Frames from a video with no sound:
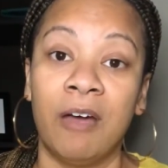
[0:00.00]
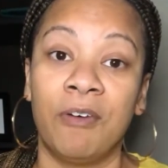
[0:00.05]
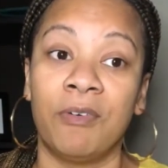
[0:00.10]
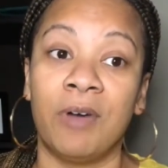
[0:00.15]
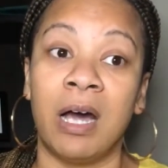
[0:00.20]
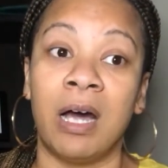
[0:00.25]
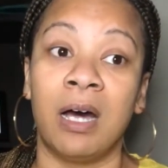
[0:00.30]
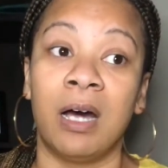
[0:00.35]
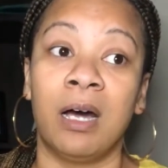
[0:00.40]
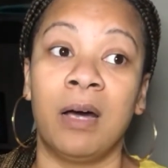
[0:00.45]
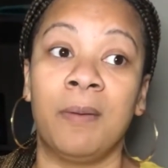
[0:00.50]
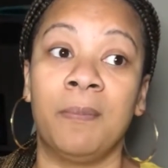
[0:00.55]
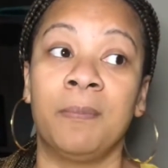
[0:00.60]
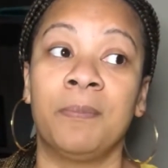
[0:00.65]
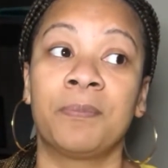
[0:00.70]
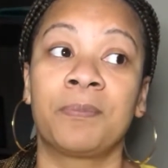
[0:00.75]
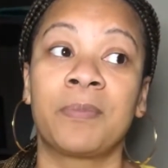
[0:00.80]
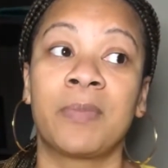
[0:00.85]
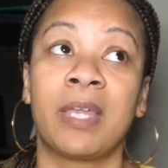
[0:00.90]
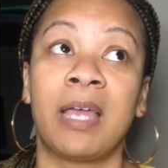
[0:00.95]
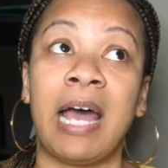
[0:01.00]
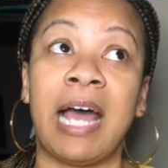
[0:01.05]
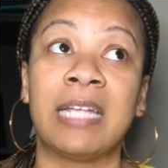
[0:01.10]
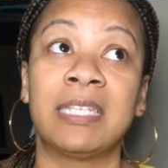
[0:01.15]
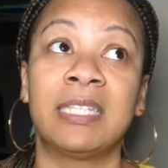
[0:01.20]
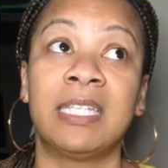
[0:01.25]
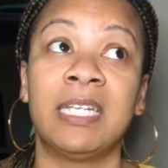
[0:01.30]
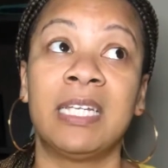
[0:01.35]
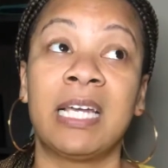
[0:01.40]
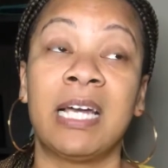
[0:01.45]
I
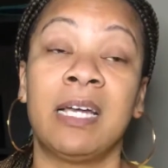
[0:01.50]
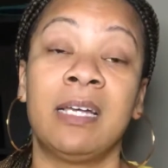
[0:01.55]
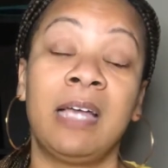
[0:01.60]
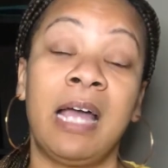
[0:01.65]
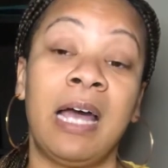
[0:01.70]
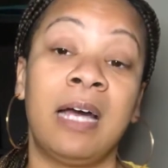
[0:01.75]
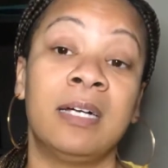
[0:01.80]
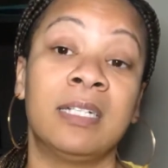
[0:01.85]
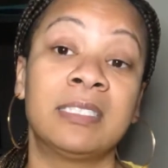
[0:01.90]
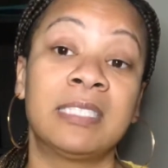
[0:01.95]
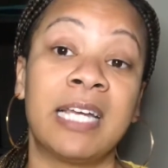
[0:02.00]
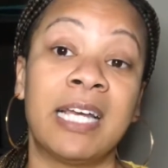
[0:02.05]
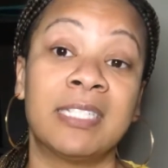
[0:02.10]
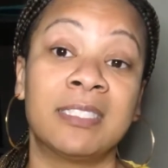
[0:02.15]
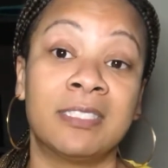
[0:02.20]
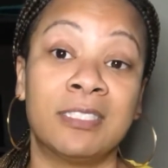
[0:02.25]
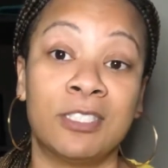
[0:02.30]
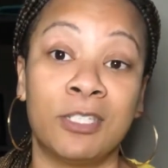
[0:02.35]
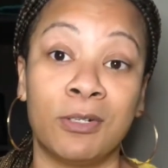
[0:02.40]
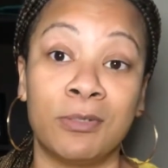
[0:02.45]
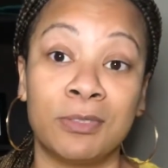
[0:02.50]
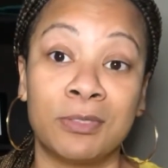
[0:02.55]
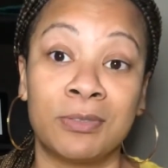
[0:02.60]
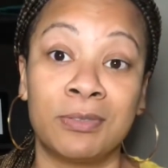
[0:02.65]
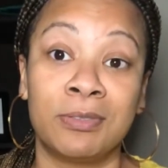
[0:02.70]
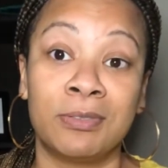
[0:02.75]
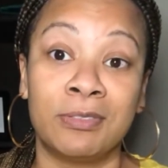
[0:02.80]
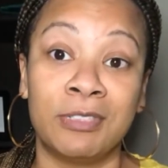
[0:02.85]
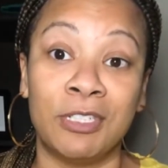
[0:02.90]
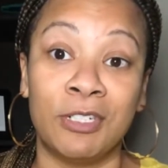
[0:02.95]
think us as adults,
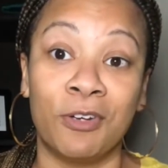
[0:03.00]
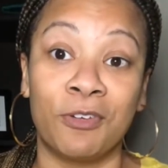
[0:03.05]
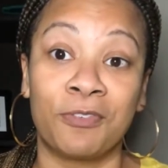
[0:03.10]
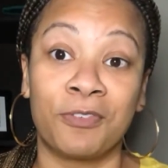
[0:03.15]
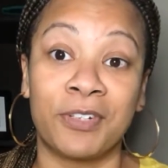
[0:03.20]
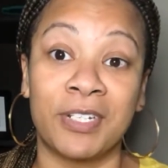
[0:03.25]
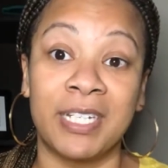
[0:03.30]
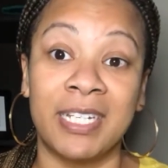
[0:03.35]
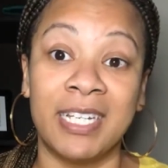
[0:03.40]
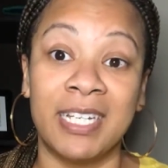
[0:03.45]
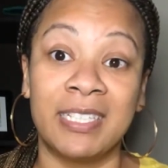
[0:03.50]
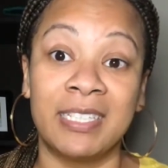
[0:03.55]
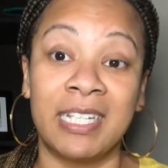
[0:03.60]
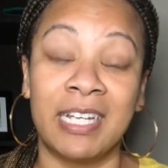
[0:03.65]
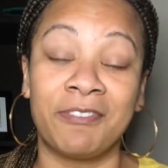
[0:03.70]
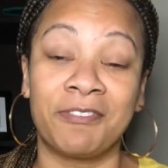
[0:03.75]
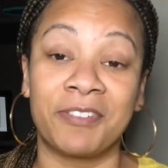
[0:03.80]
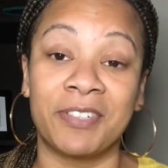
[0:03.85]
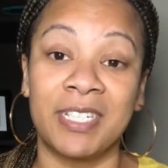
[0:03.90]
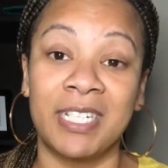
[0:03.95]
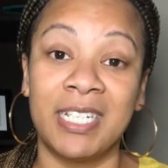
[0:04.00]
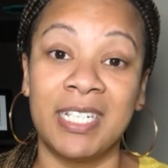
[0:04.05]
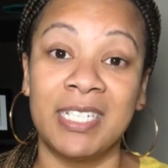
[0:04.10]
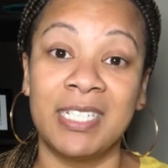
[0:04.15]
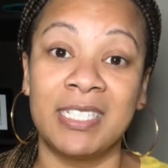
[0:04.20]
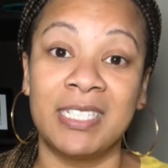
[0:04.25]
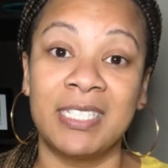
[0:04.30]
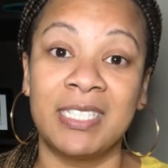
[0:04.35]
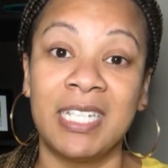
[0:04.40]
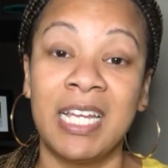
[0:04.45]
forget that for
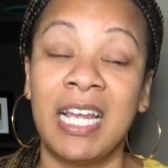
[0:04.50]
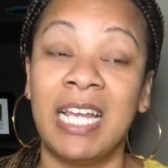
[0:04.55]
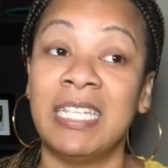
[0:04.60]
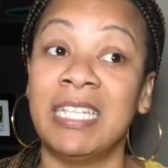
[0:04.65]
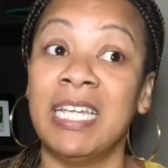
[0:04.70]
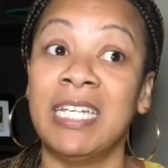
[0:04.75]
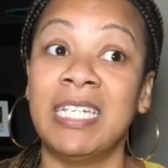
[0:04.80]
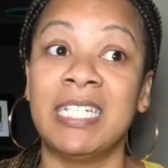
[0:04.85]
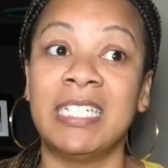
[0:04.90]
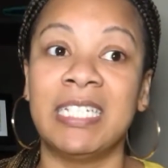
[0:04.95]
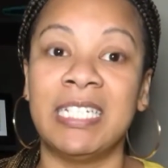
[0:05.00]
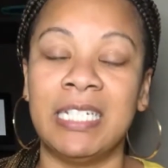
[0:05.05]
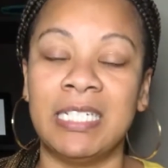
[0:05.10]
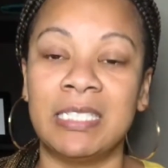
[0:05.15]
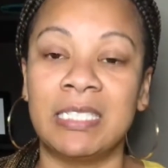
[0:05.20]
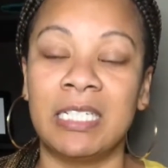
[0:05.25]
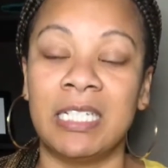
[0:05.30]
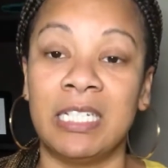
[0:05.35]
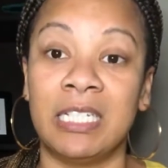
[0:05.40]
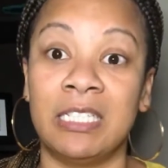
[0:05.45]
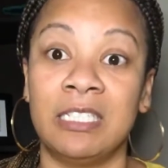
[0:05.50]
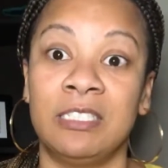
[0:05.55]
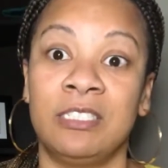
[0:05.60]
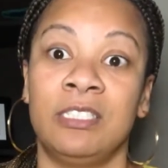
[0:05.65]
kids, they get easily,